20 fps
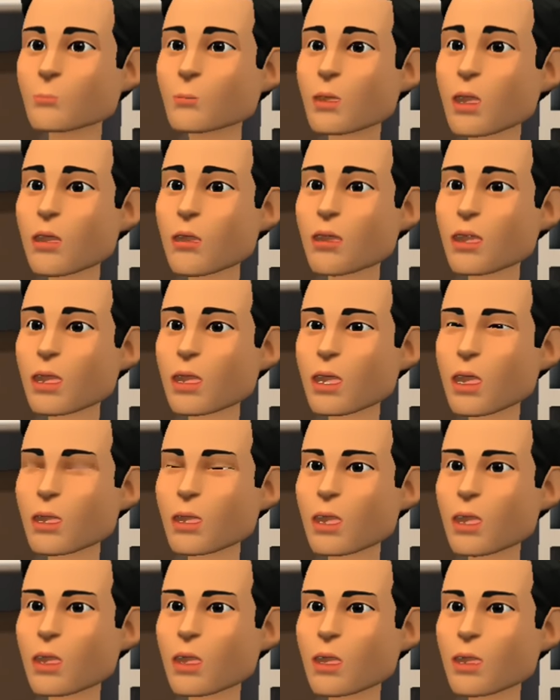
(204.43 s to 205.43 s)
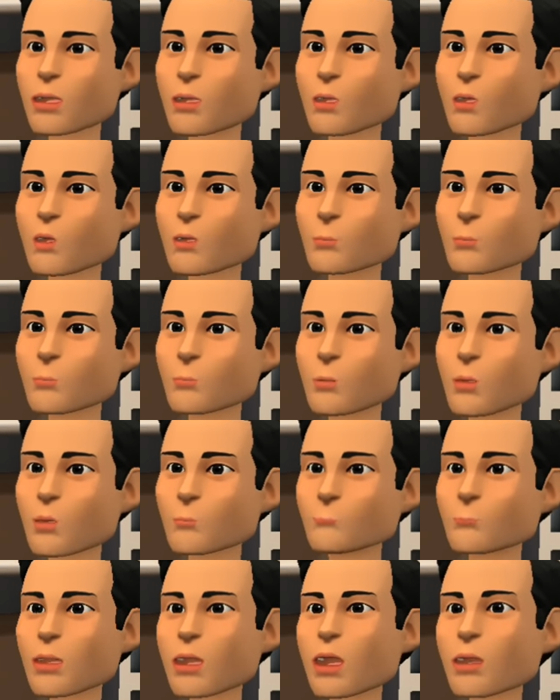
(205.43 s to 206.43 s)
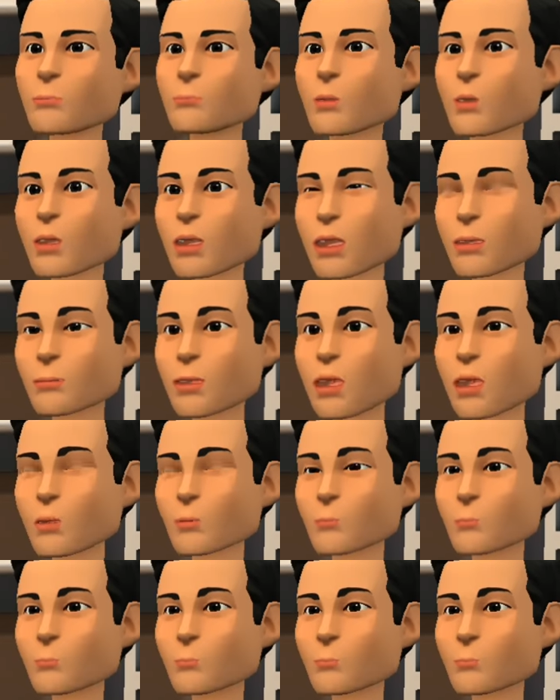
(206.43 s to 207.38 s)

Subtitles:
infection control, and pain management.